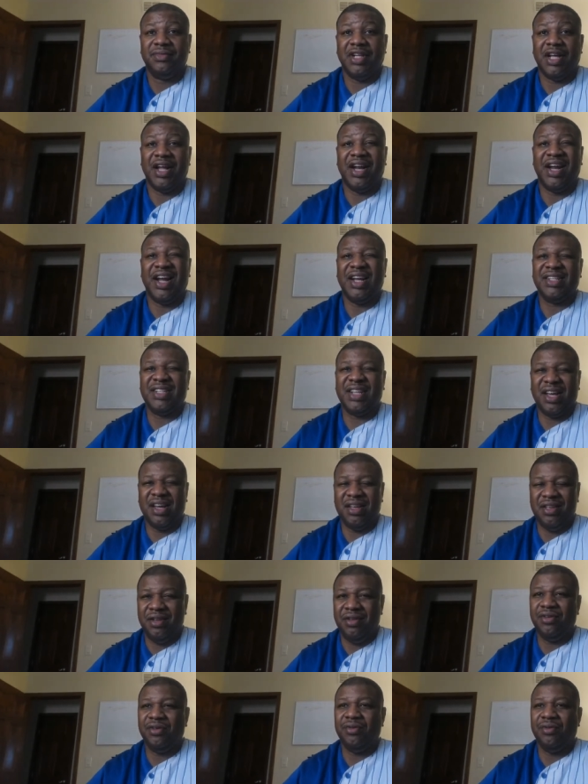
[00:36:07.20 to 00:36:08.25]
Now that's how
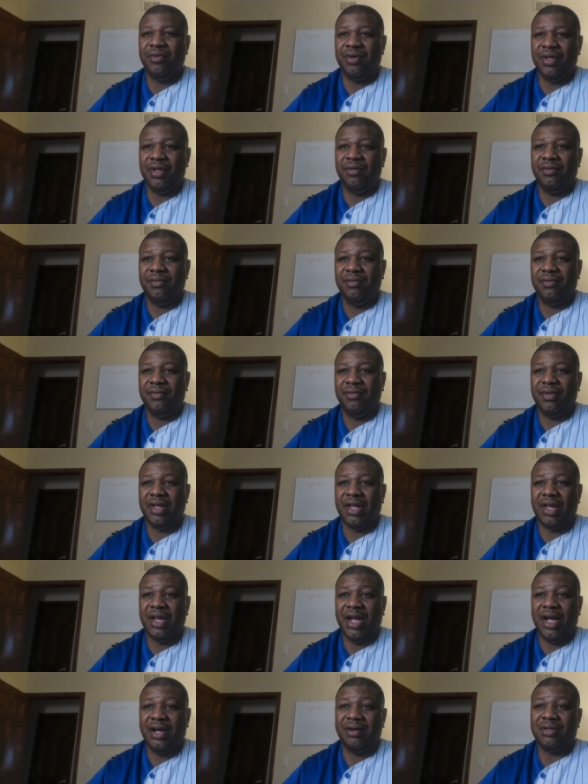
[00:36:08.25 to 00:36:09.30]
you do it.
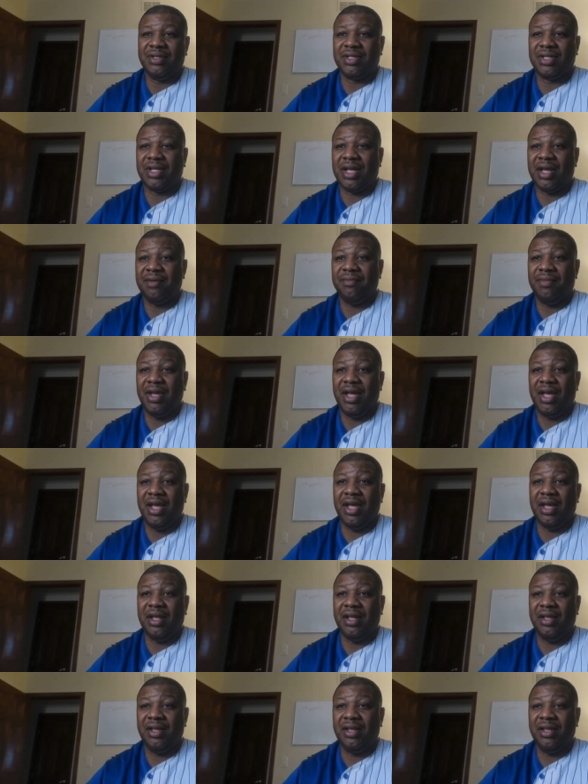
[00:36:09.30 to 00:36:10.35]
And I was like, man,